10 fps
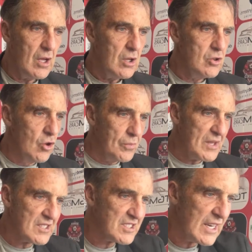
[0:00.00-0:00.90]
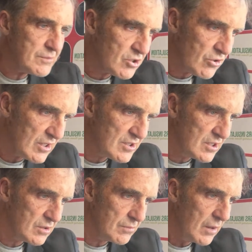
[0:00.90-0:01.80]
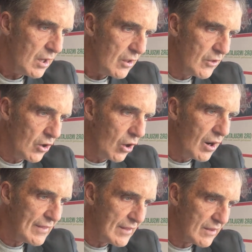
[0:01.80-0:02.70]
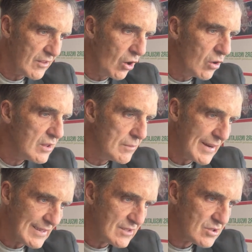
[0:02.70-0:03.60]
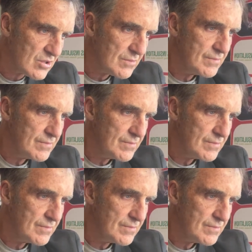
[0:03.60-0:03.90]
Nobody escapes criticism. They're all in the mix.